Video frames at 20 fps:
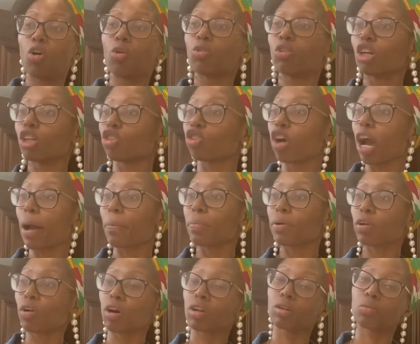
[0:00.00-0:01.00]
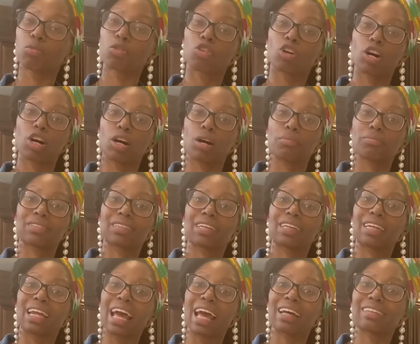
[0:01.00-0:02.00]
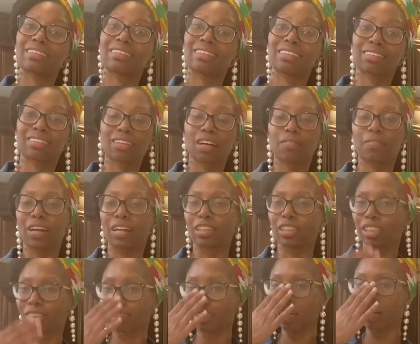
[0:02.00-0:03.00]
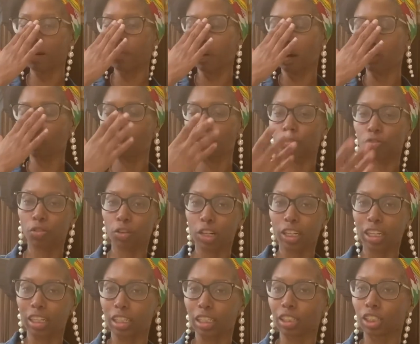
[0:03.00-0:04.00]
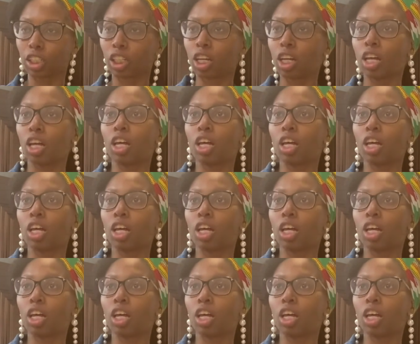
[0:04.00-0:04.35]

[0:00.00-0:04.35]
you're trapping all them crumbs and nasty stuff. Like, just think about your fridge.